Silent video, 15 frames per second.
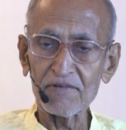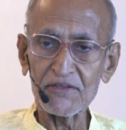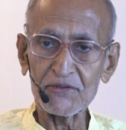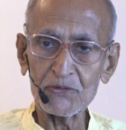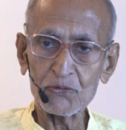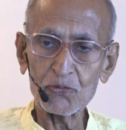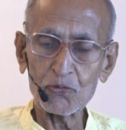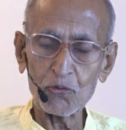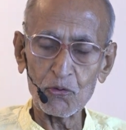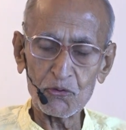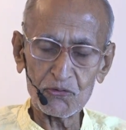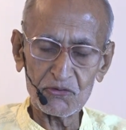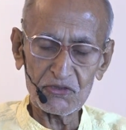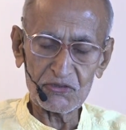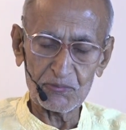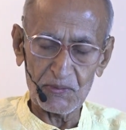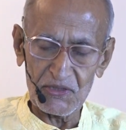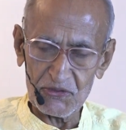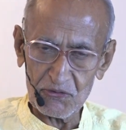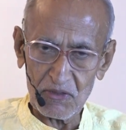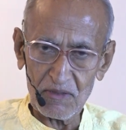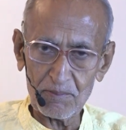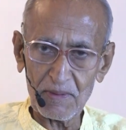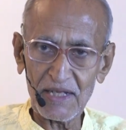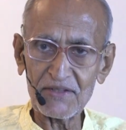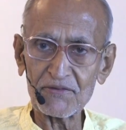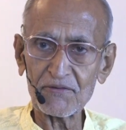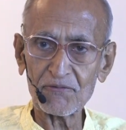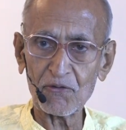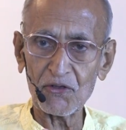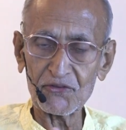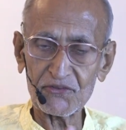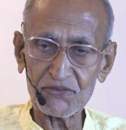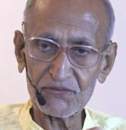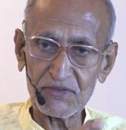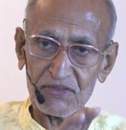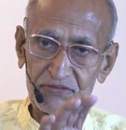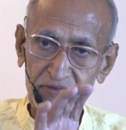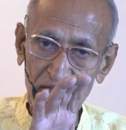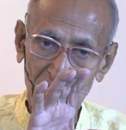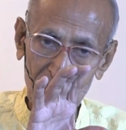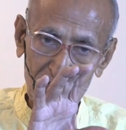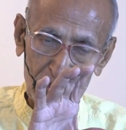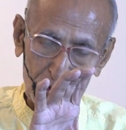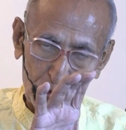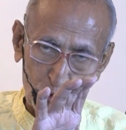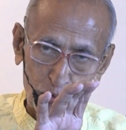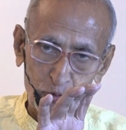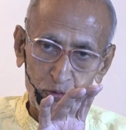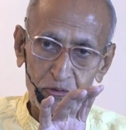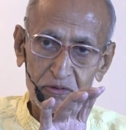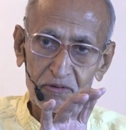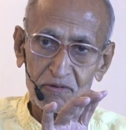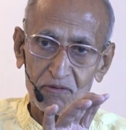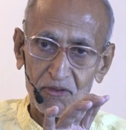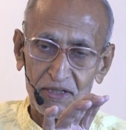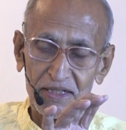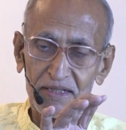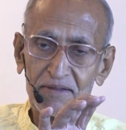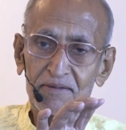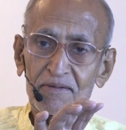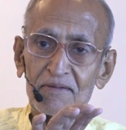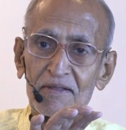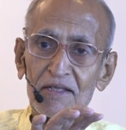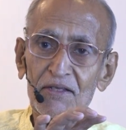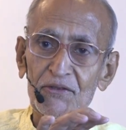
When you go to the spiritual planes of consciousness, the level 2, okay,